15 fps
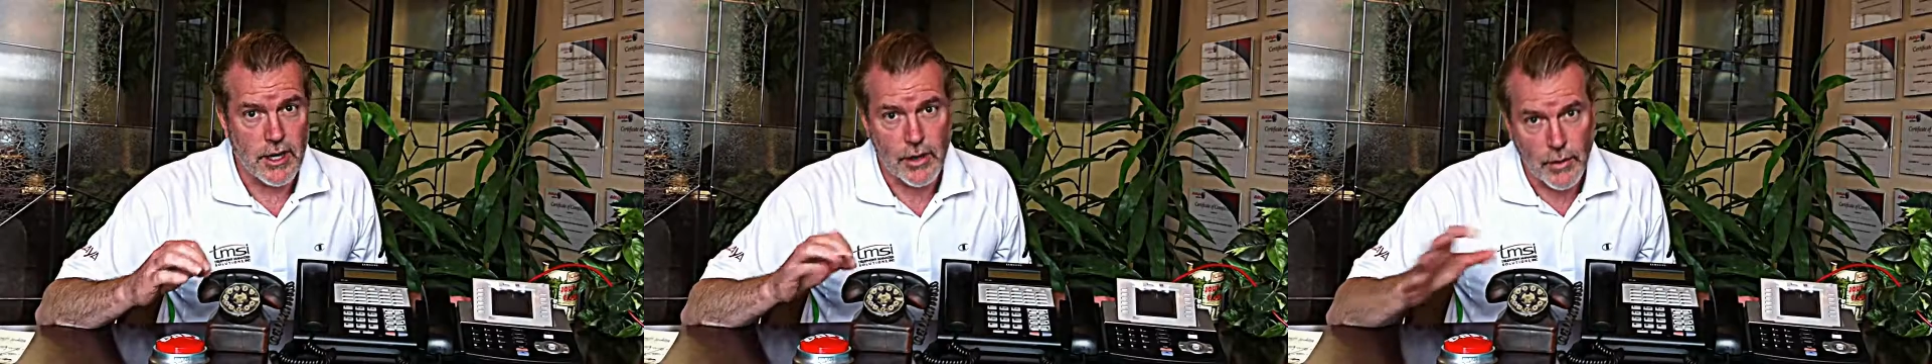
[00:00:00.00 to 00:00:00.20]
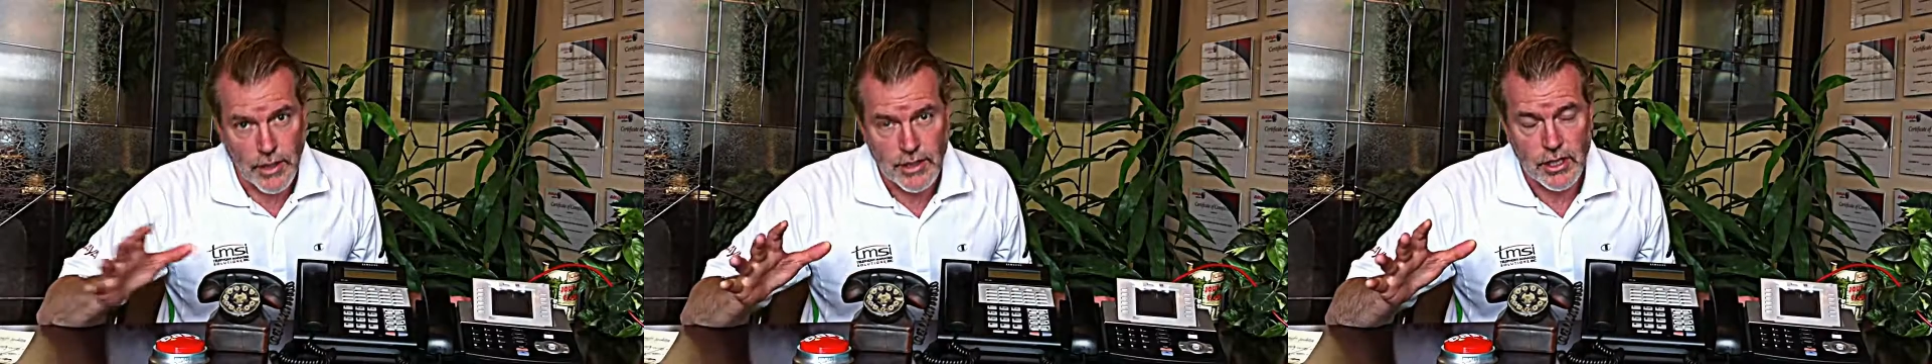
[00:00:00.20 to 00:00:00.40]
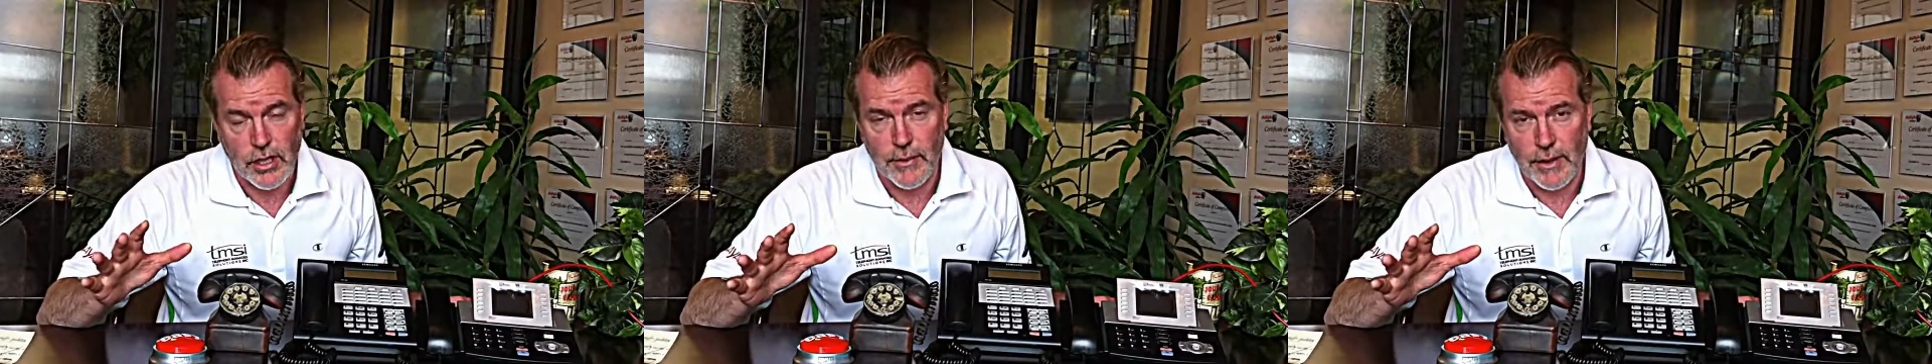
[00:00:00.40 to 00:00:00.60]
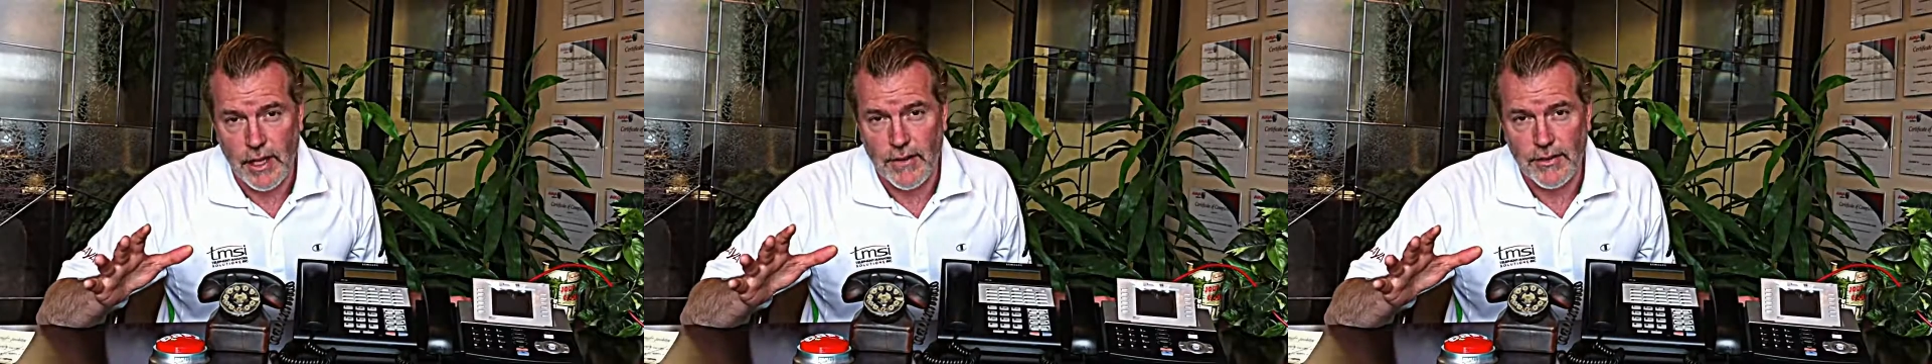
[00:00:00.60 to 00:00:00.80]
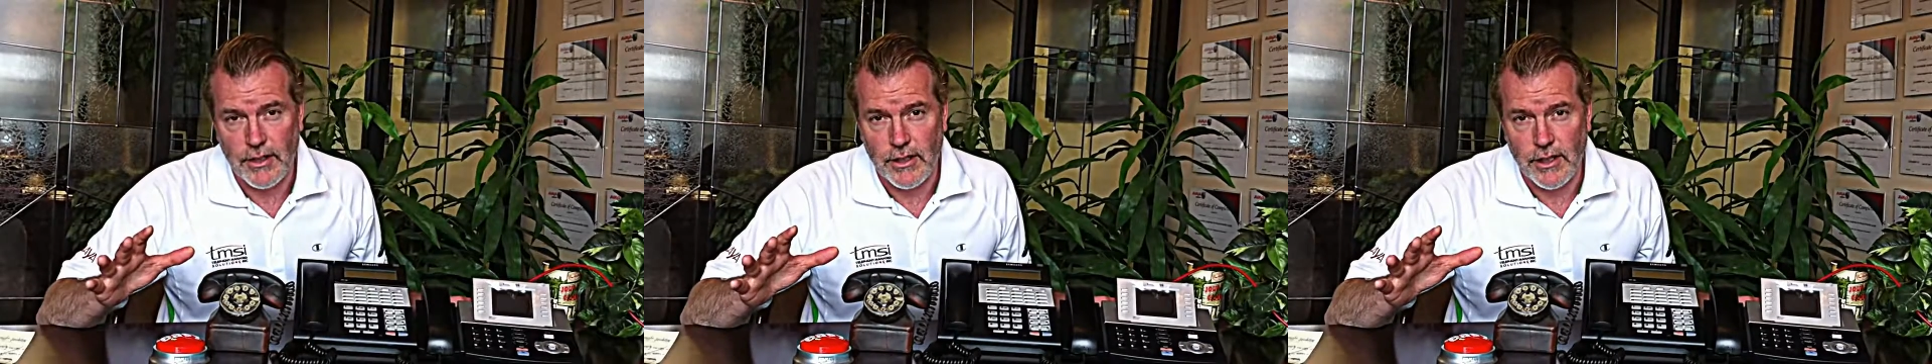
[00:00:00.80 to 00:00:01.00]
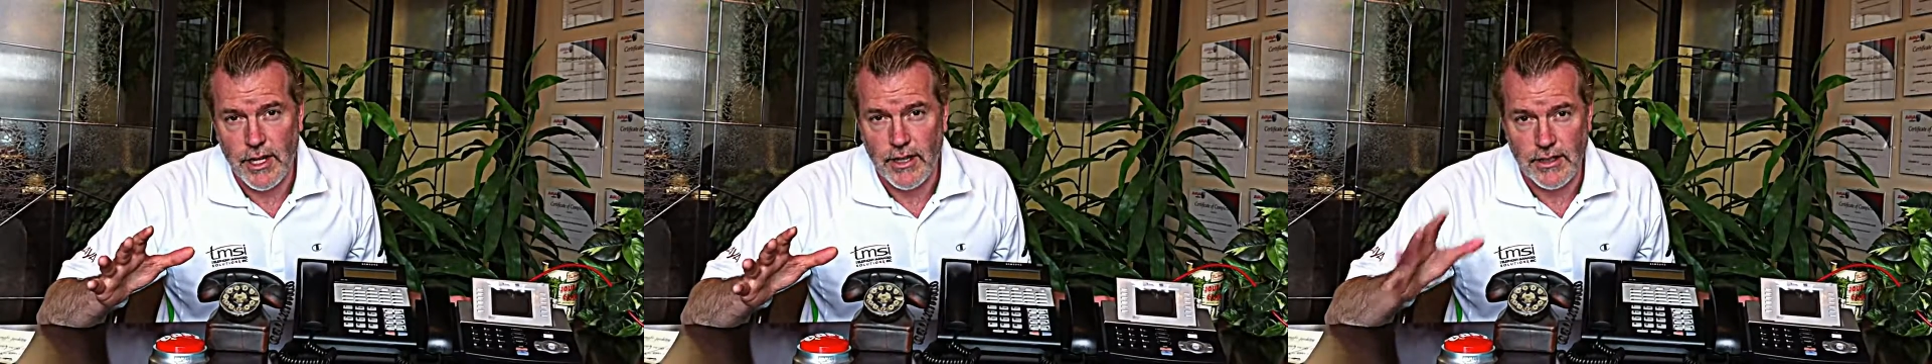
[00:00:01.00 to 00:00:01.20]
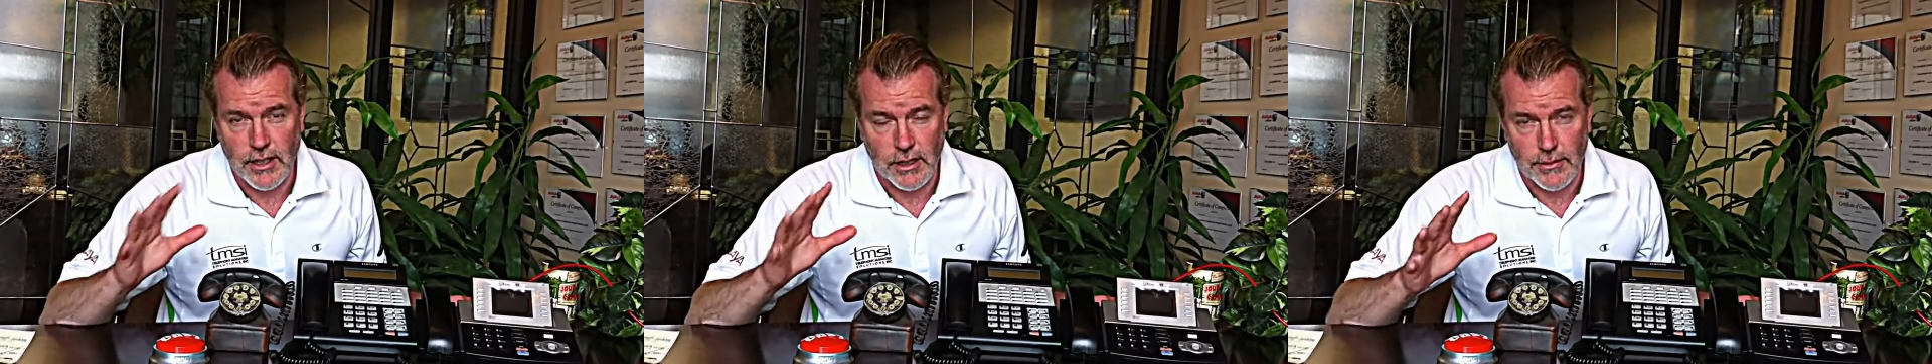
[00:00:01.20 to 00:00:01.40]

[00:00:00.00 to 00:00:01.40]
Otherwise, you're going to be left in the dust.